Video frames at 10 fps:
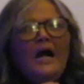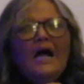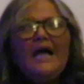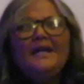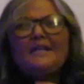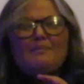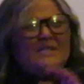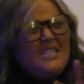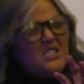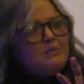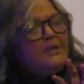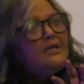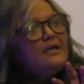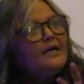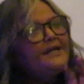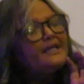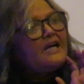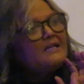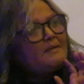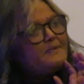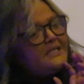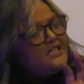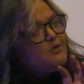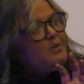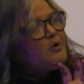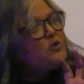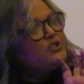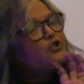And it upsets me, because the